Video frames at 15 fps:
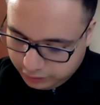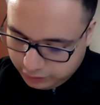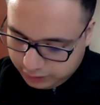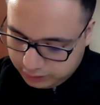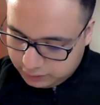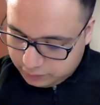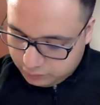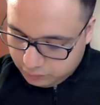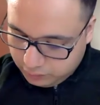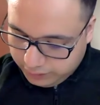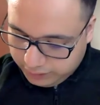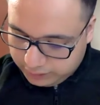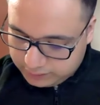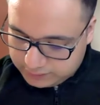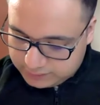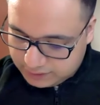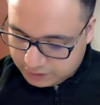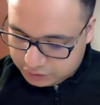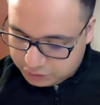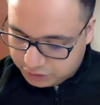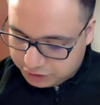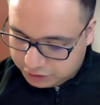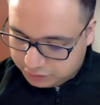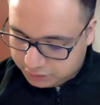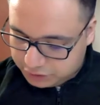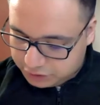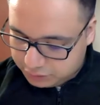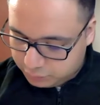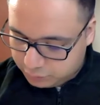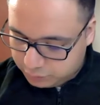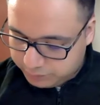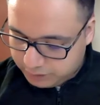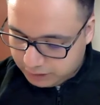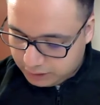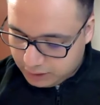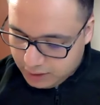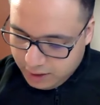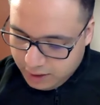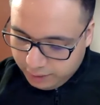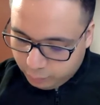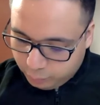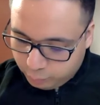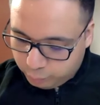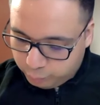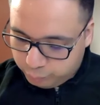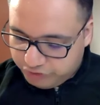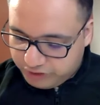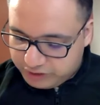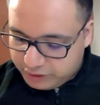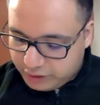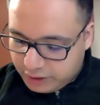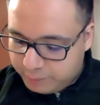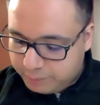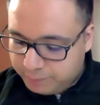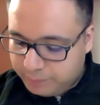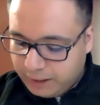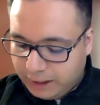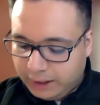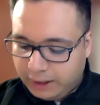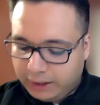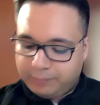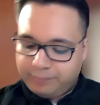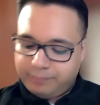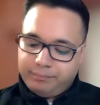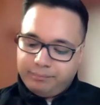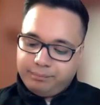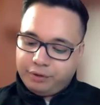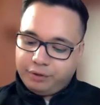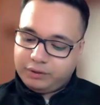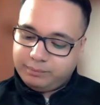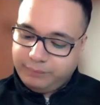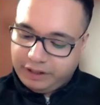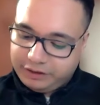current in this saturation region would be whether I put